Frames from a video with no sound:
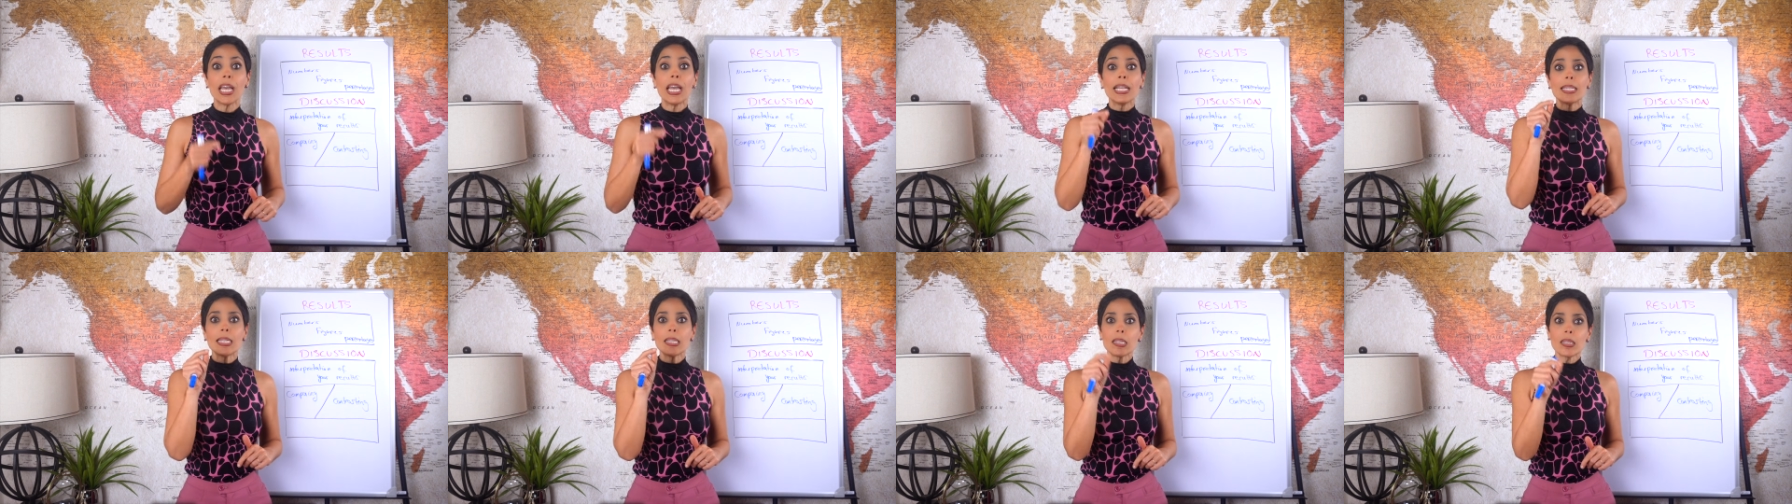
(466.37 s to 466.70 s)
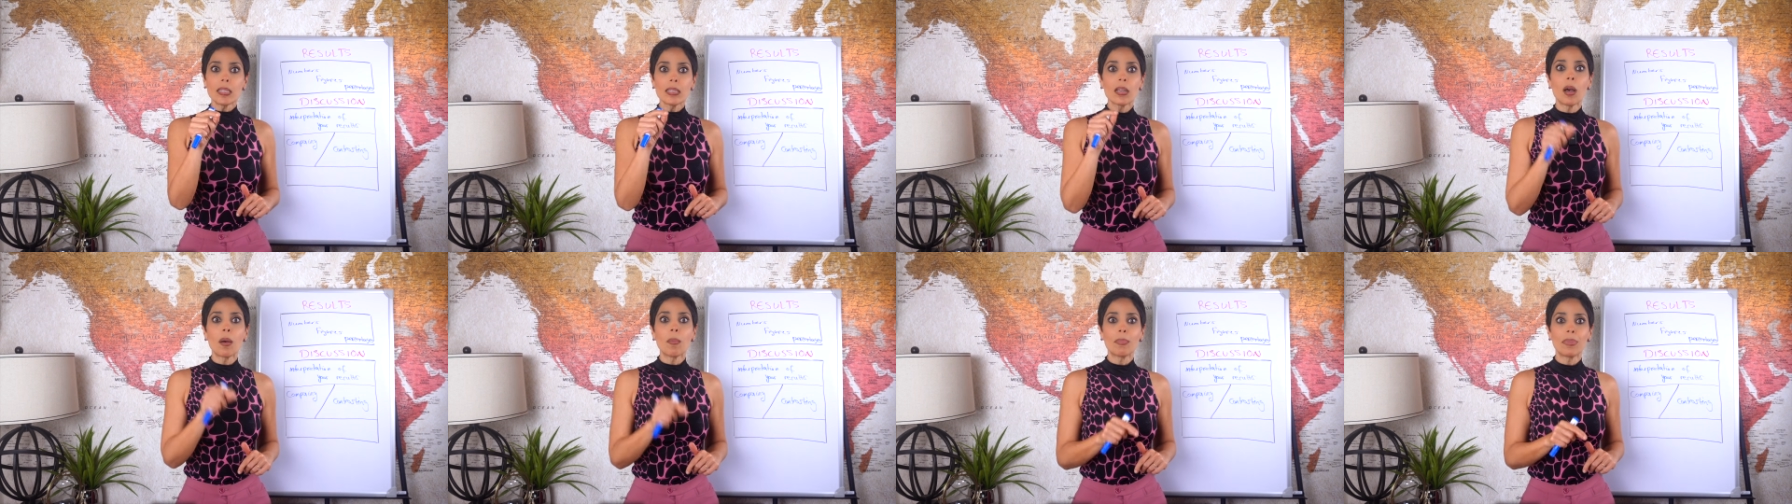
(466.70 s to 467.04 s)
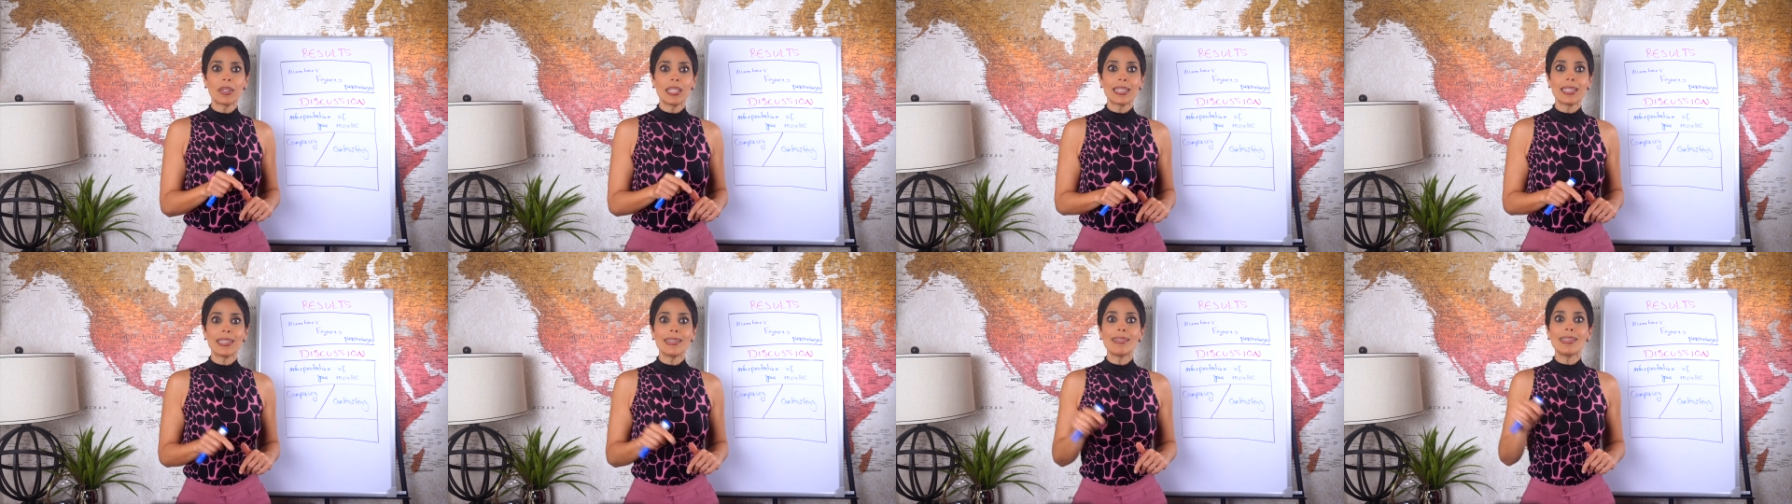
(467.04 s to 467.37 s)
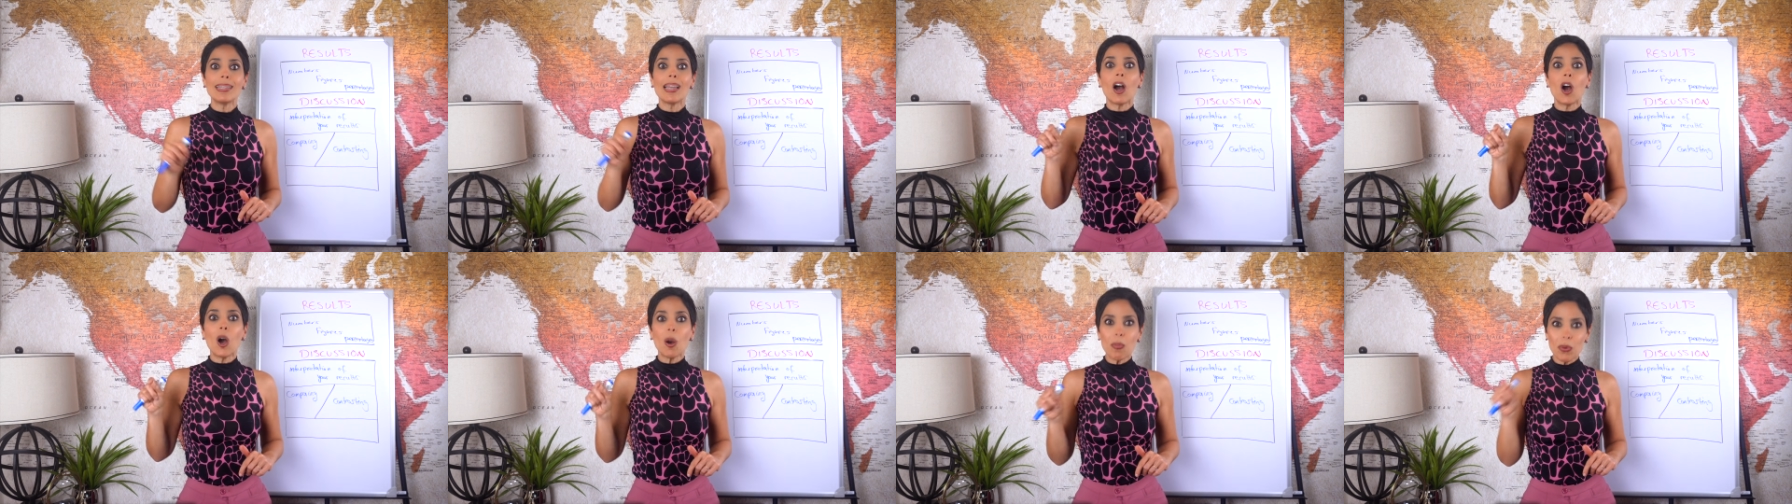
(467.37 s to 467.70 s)
This is completely
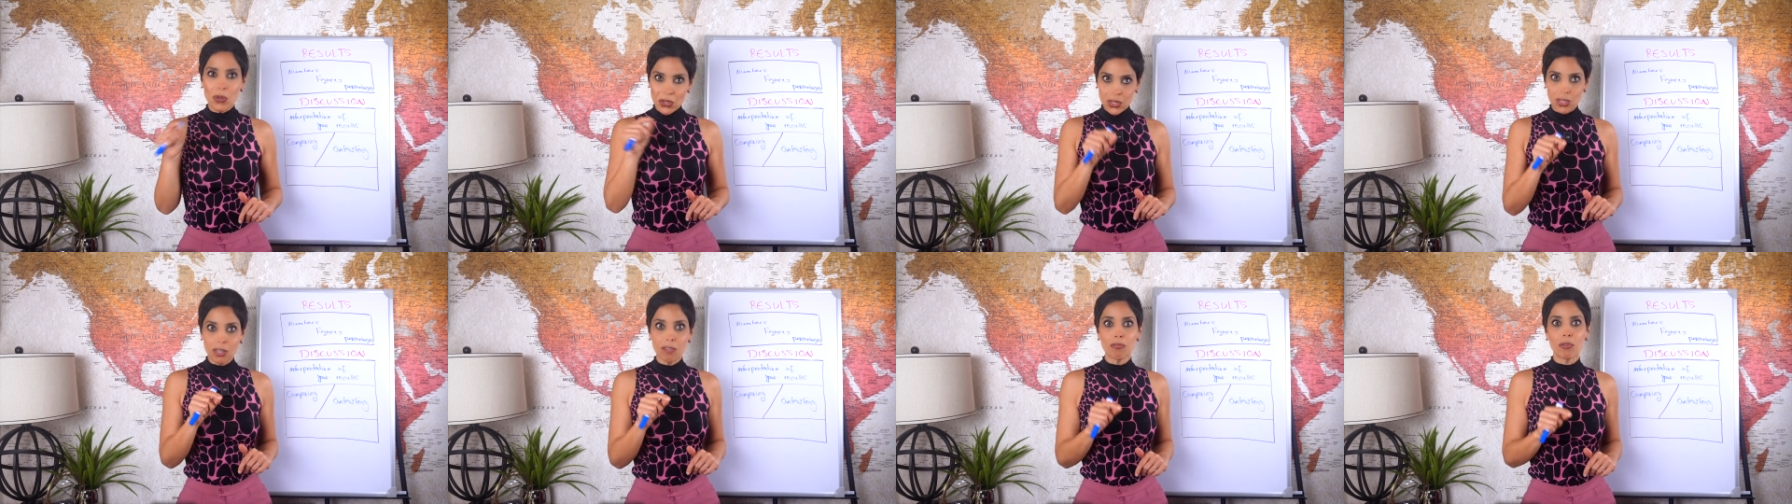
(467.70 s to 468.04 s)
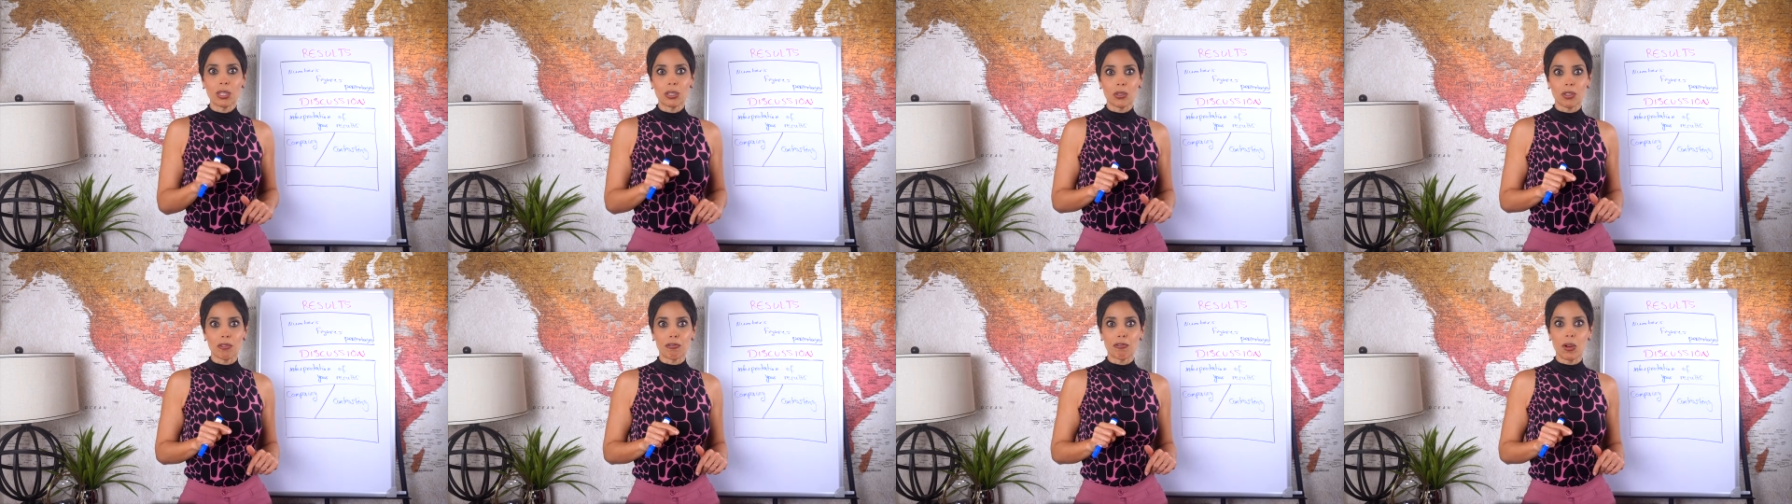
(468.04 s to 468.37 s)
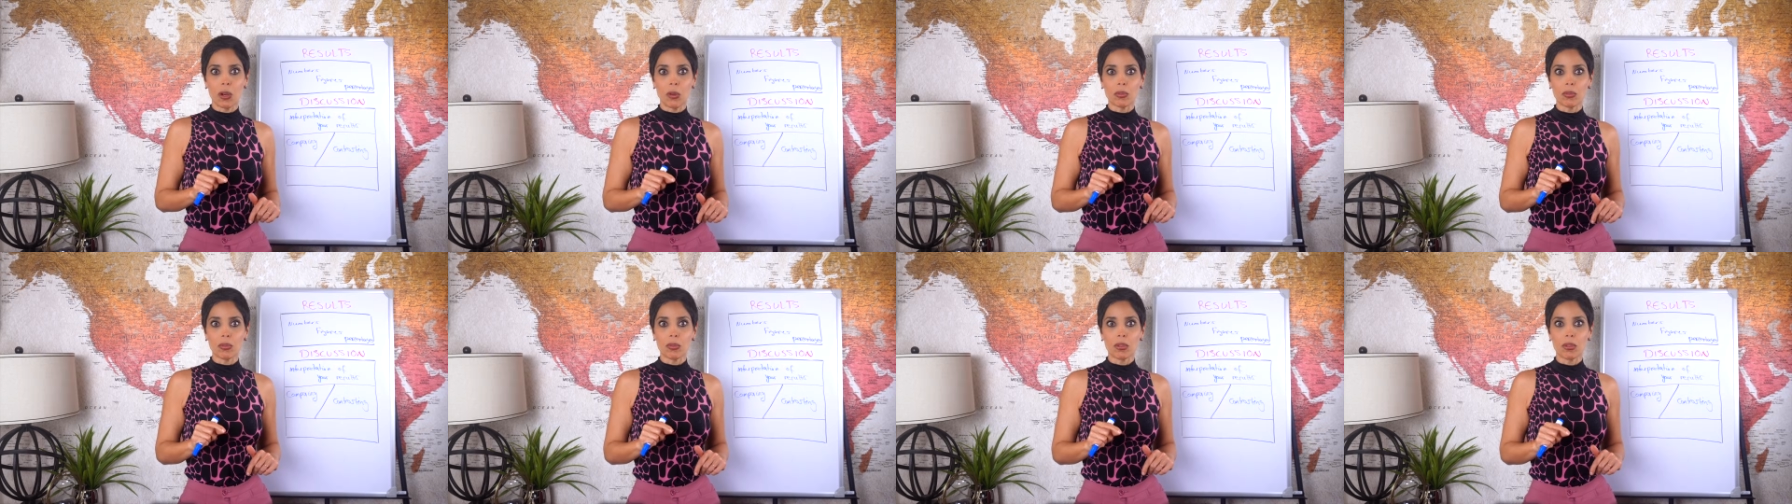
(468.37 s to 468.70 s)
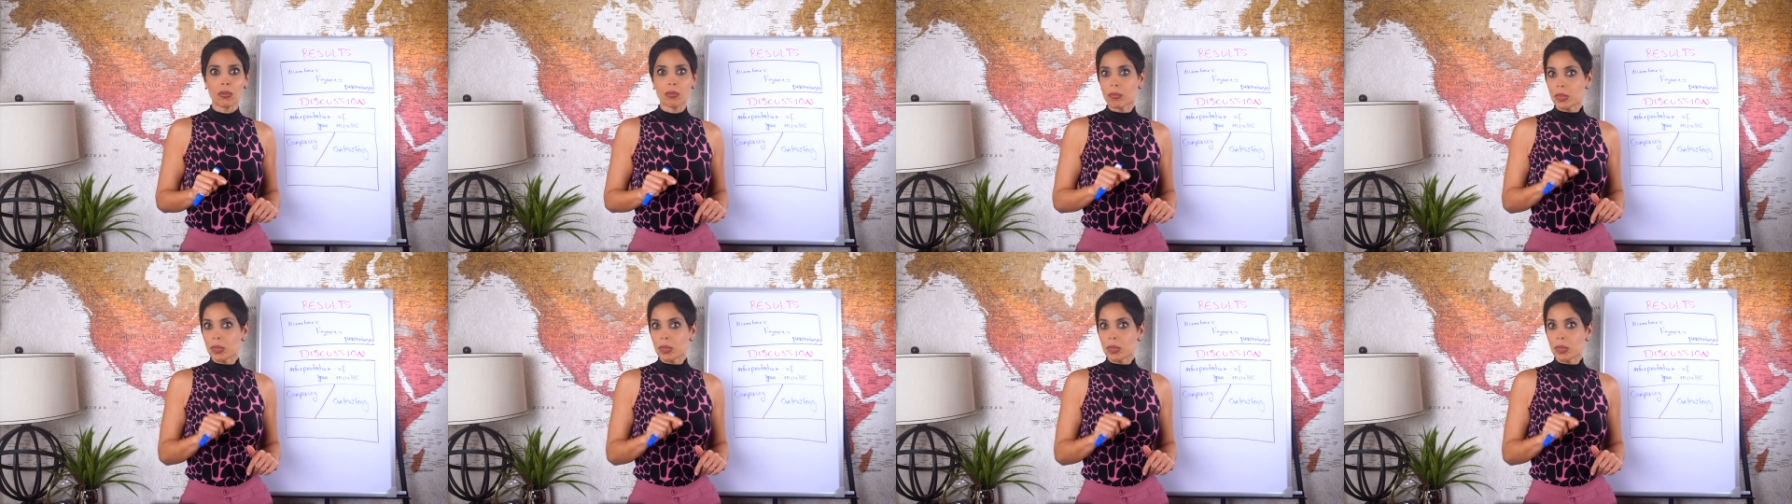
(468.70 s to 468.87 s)
the opposite of what you found.